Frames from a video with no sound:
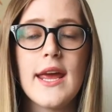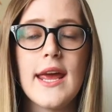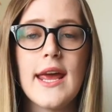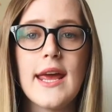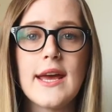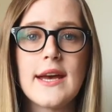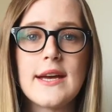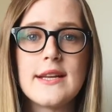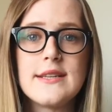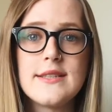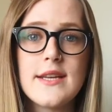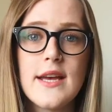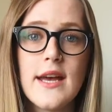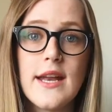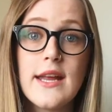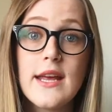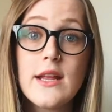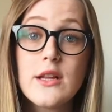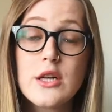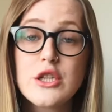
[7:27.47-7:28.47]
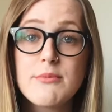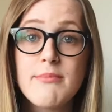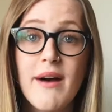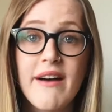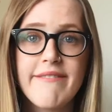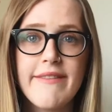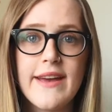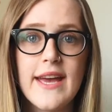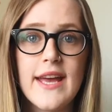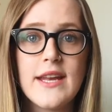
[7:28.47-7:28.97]
and an English
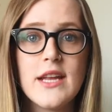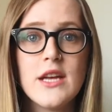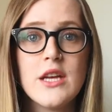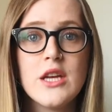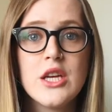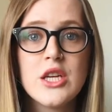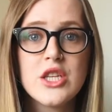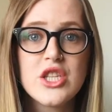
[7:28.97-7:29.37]
muffin,